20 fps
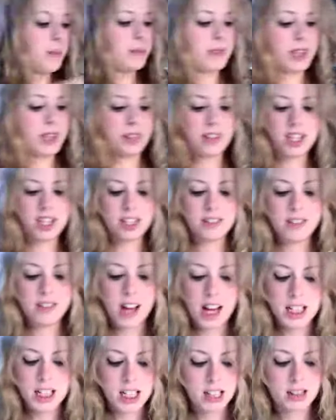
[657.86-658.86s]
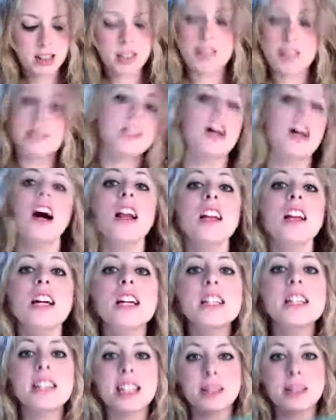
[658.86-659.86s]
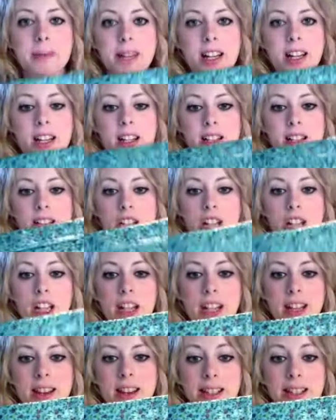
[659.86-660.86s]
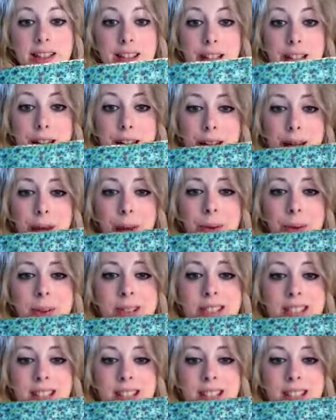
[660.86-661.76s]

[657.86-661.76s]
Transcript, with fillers: The reason why I chose those colors is because you're gonna get this cute